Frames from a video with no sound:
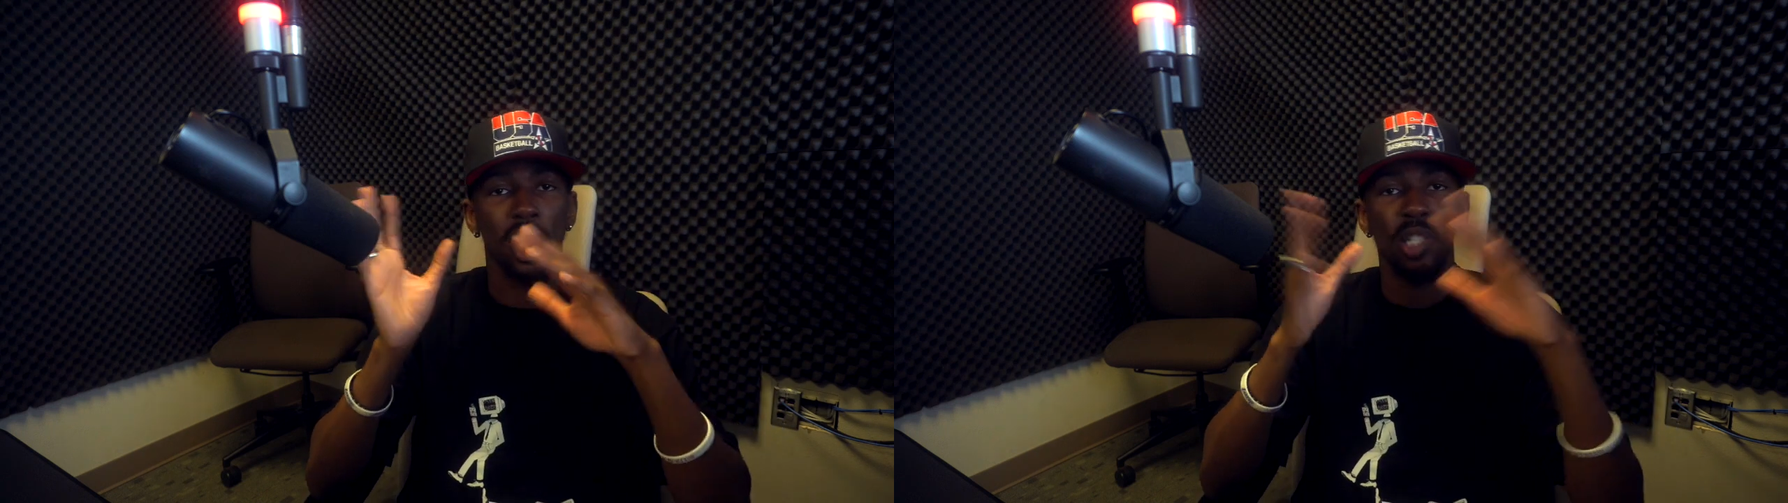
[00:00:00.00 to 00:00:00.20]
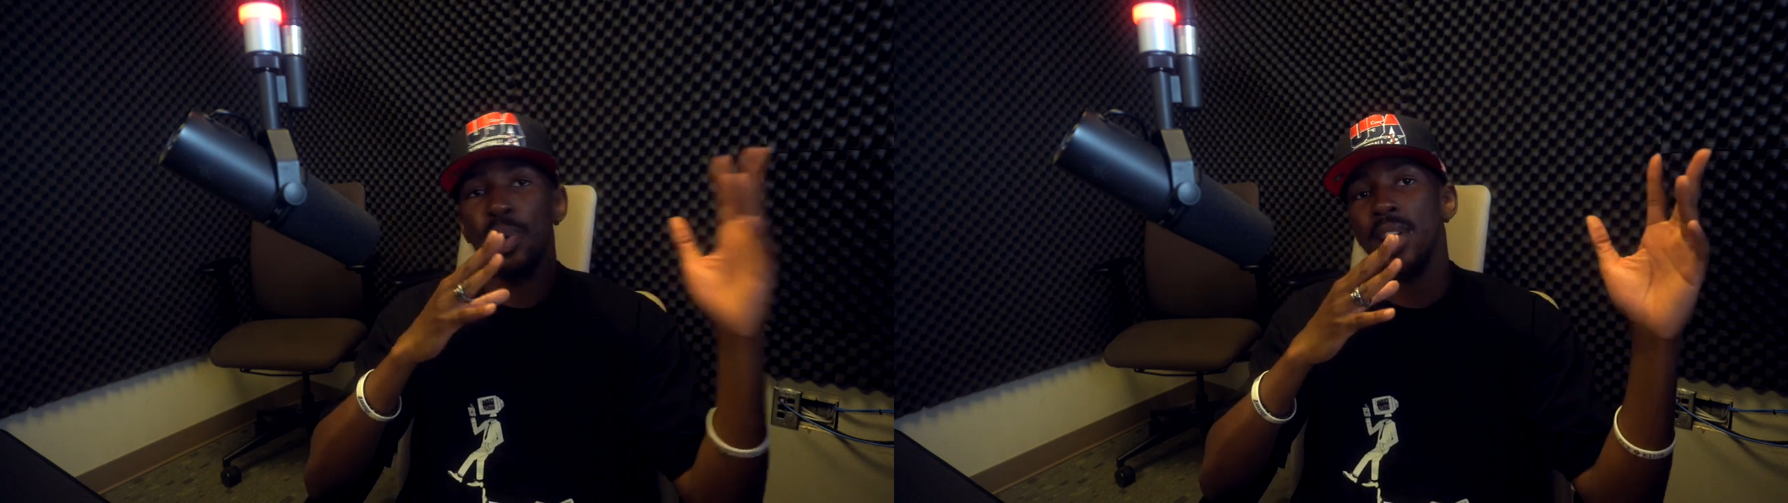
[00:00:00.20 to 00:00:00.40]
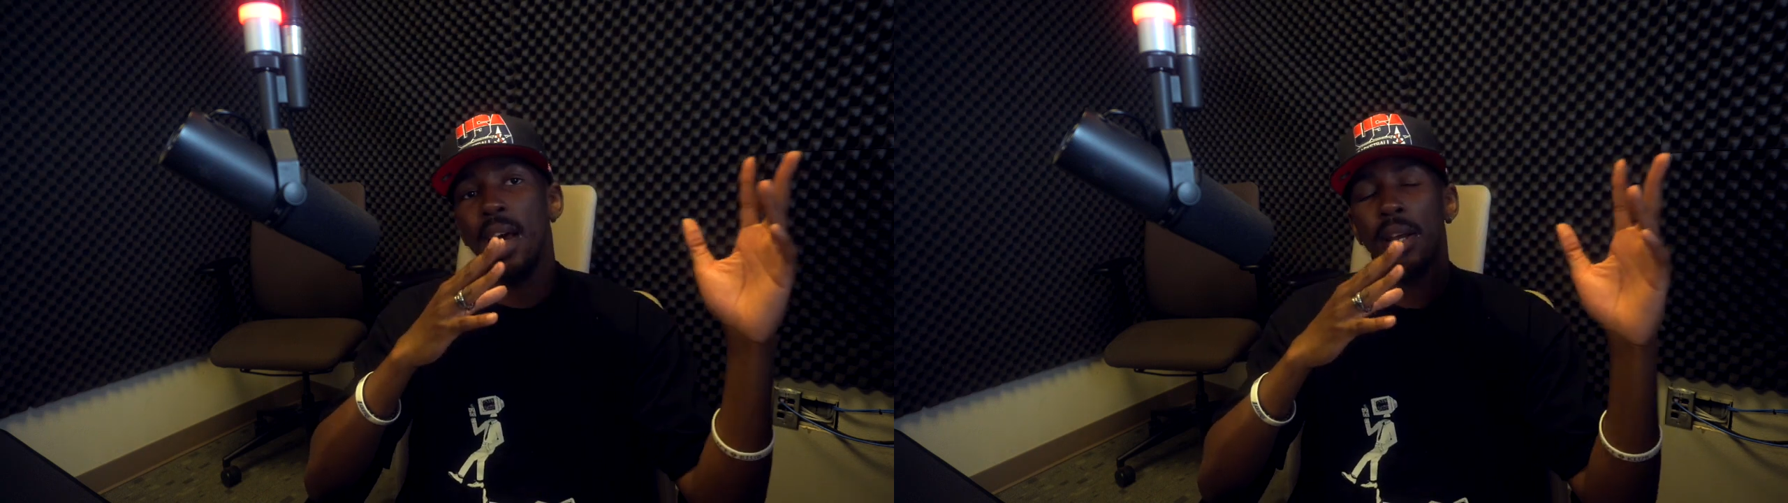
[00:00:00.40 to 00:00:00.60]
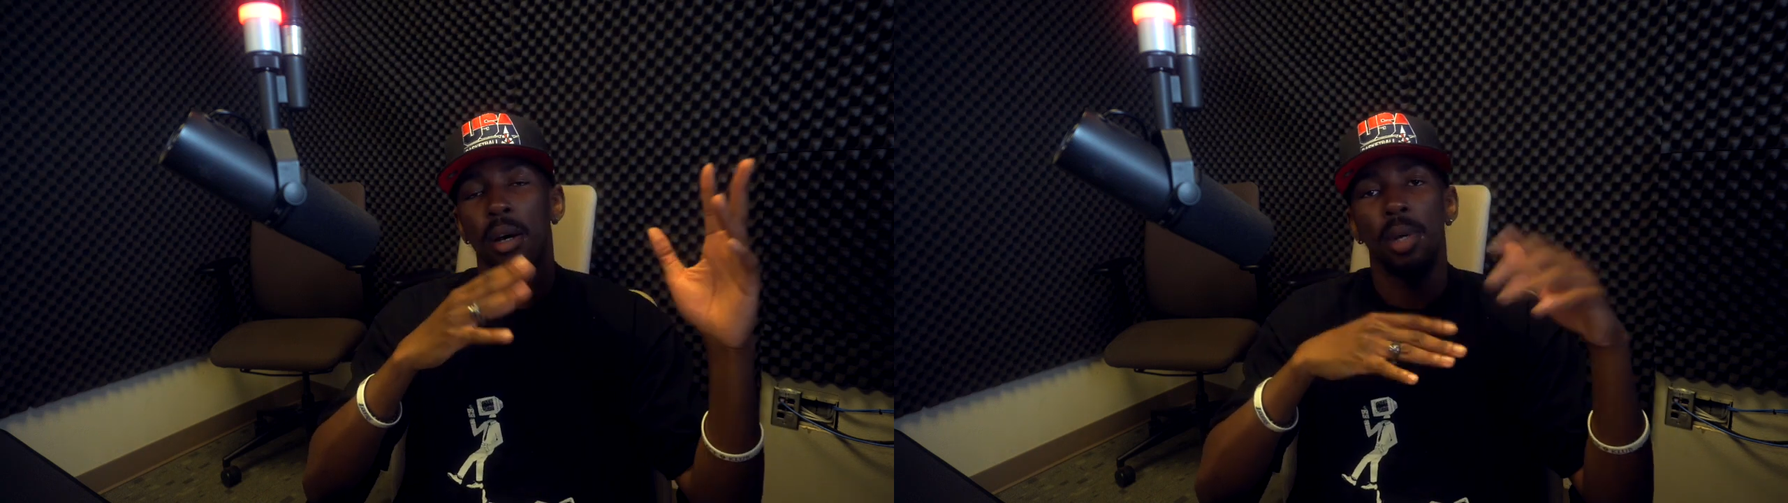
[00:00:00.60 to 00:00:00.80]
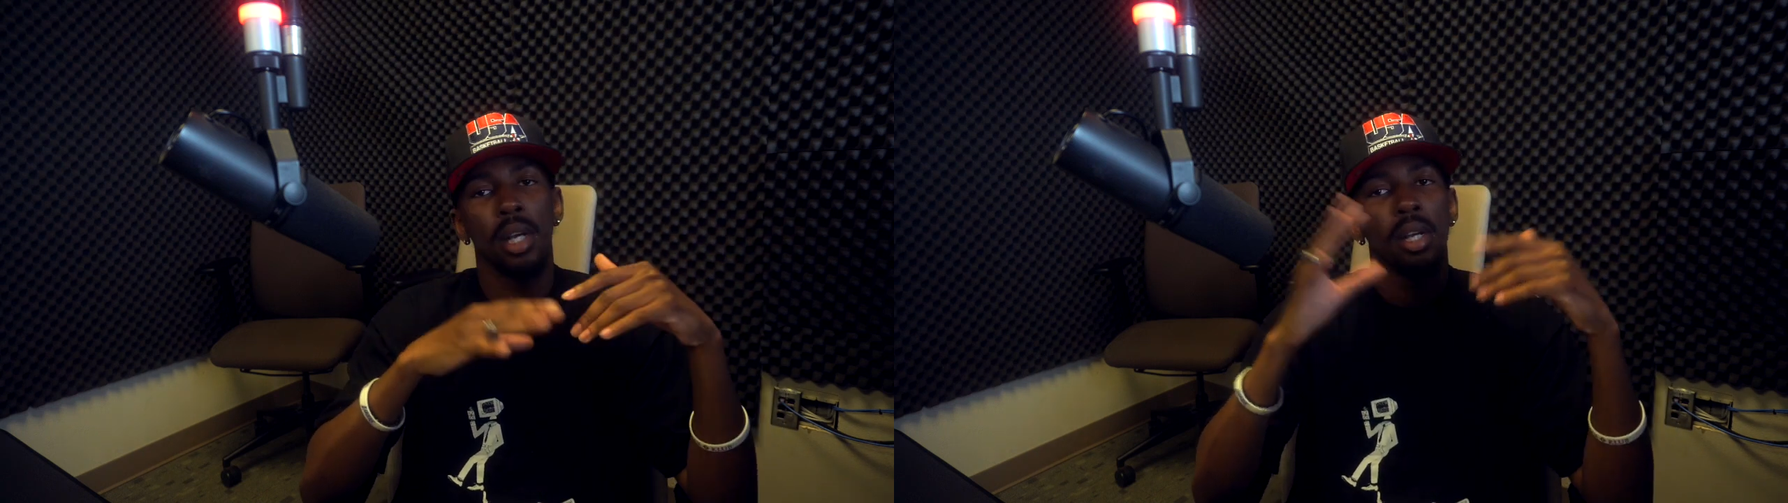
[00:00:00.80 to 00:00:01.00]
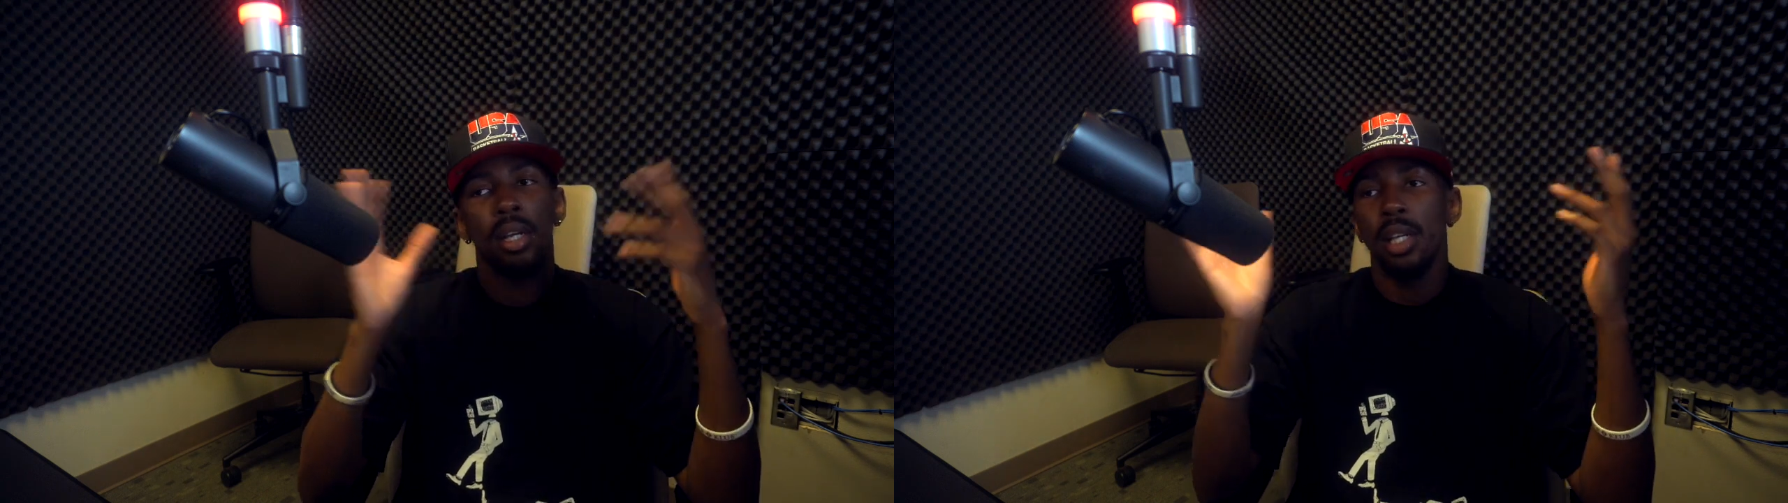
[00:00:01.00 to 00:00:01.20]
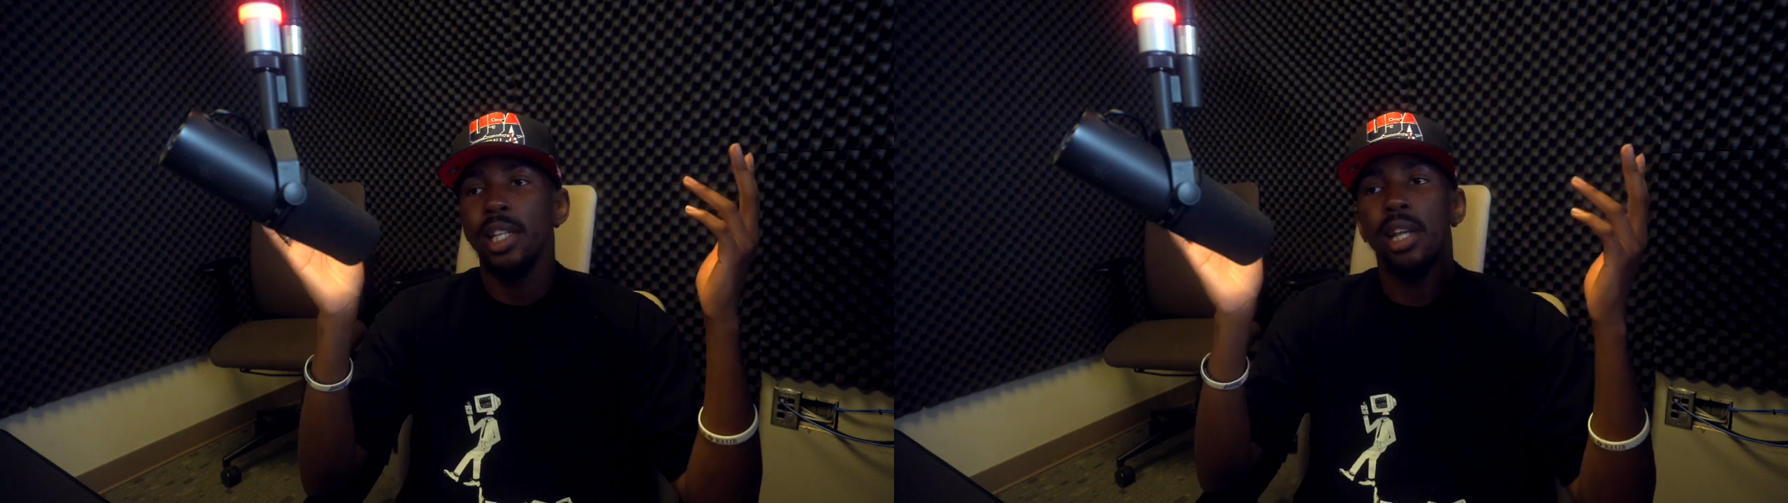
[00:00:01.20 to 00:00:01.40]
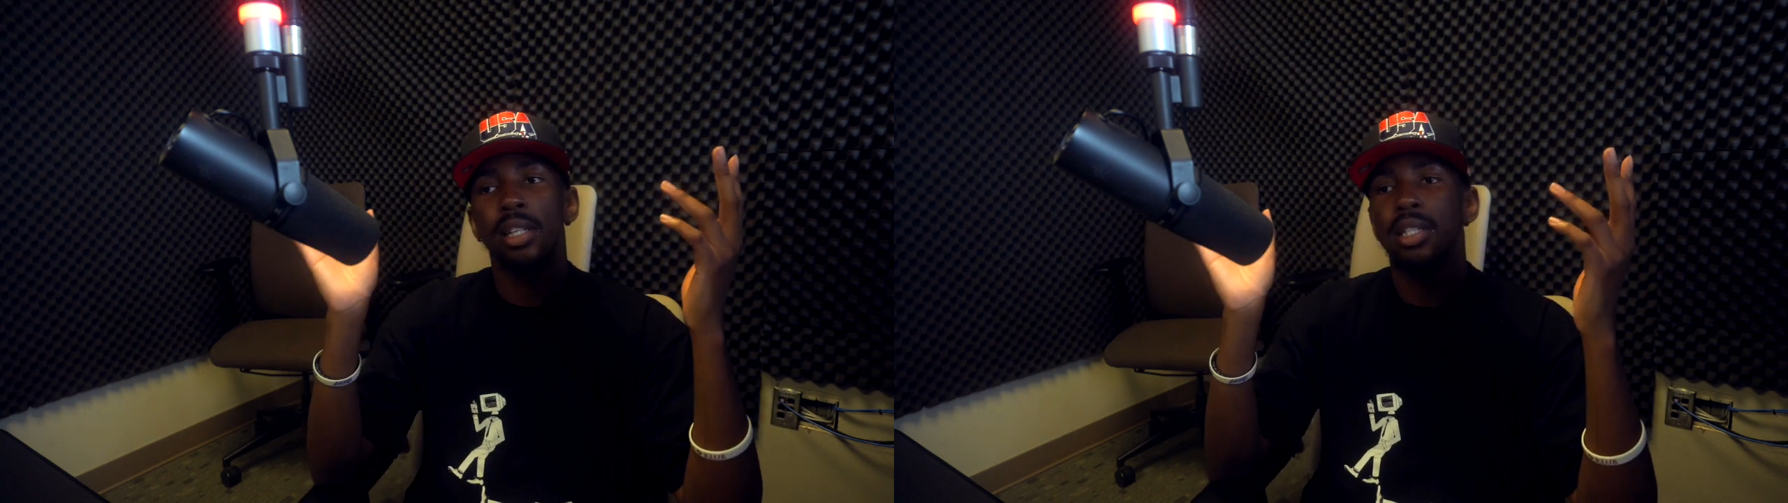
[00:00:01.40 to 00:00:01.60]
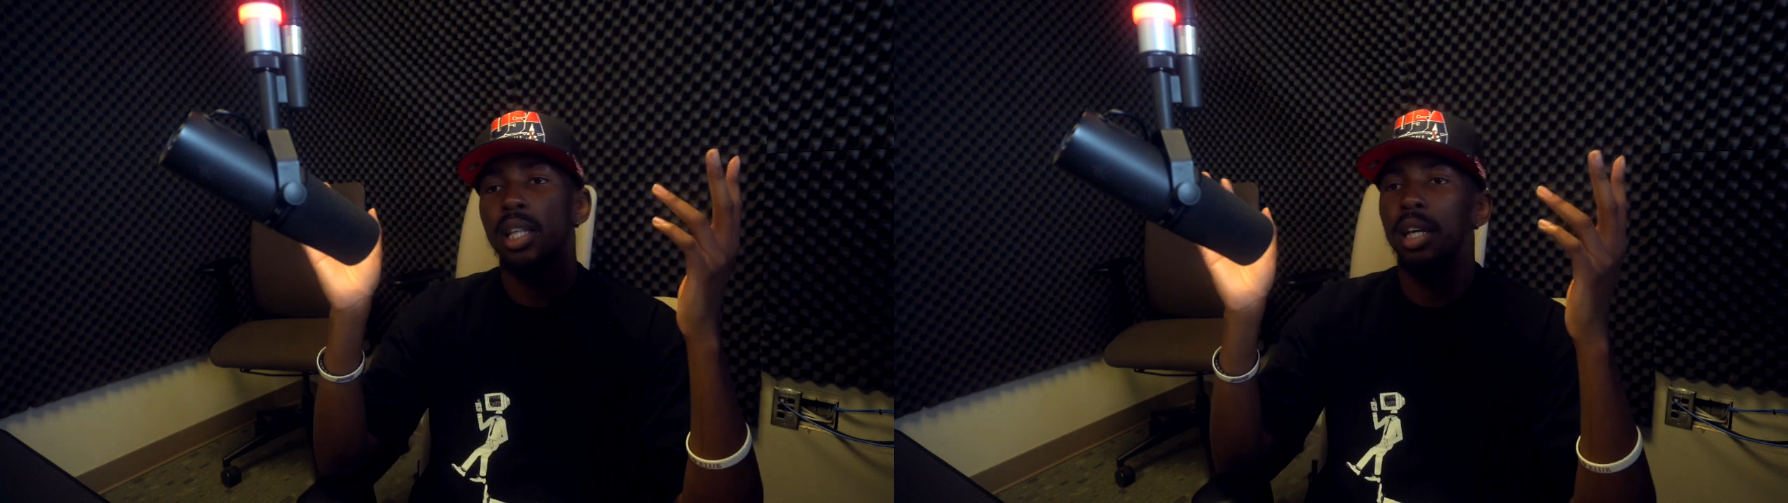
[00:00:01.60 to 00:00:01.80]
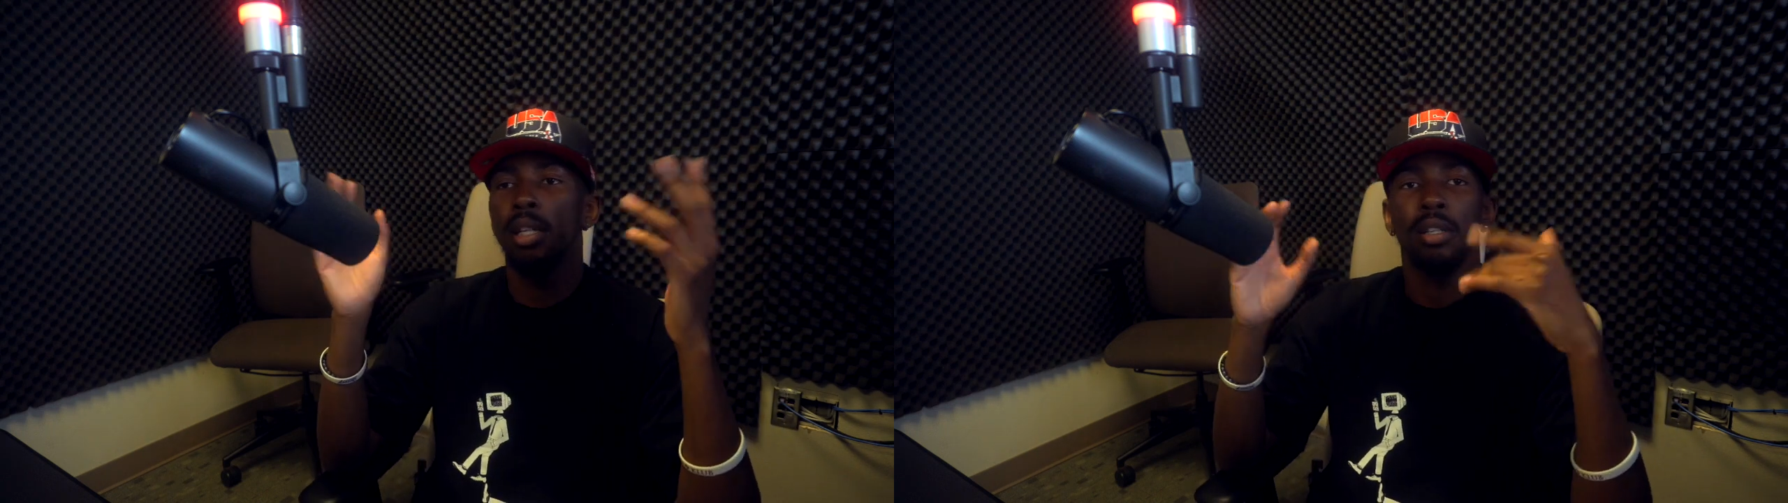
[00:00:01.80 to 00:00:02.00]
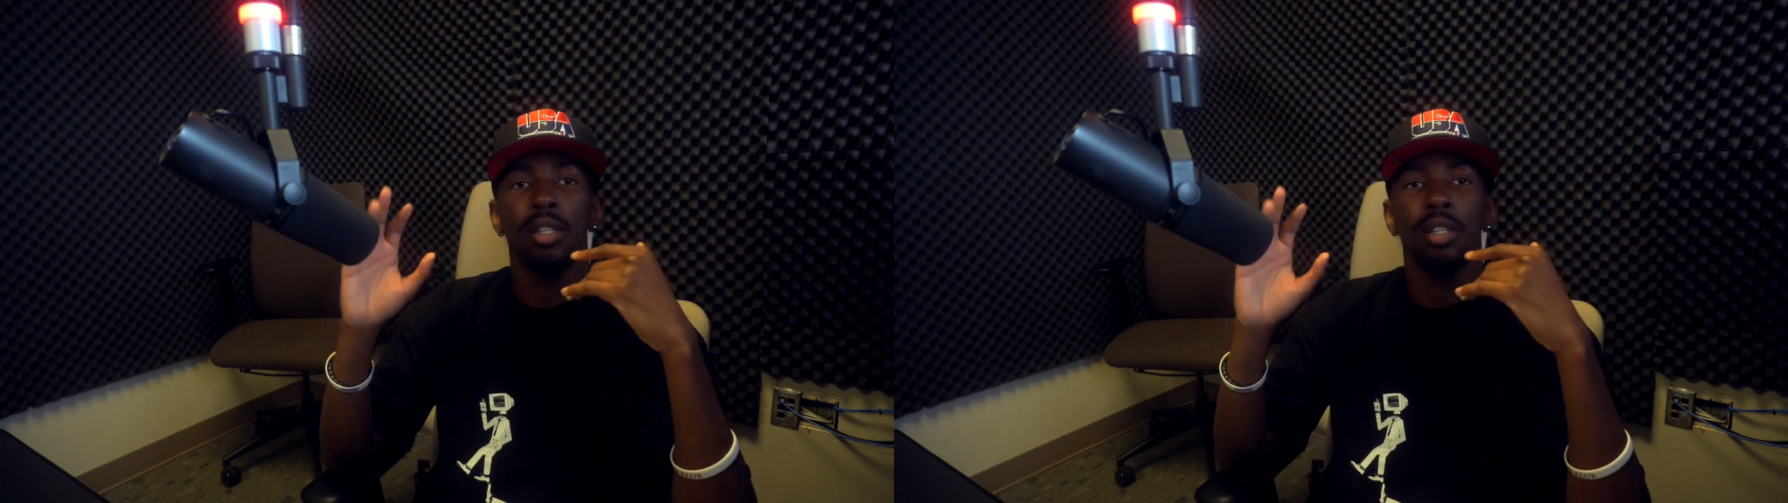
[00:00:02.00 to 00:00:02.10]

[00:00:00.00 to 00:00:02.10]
Let's bring that up. He did his thing.